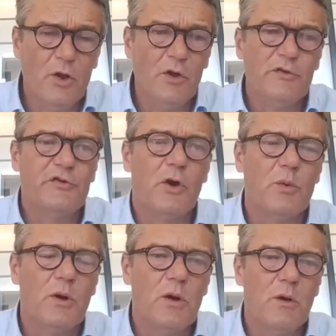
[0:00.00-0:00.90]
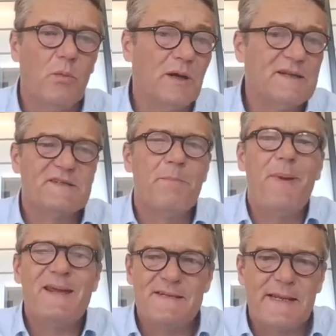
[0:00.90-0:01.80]
So what is the
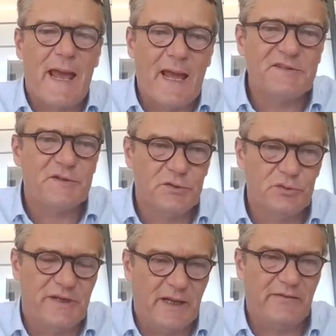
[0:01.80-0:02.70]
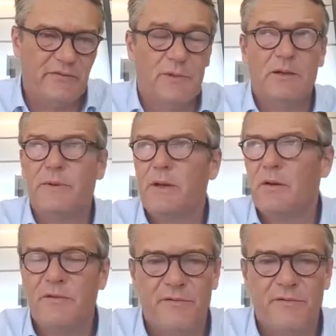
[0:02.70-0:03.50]
basic answer to that? Well, we are in a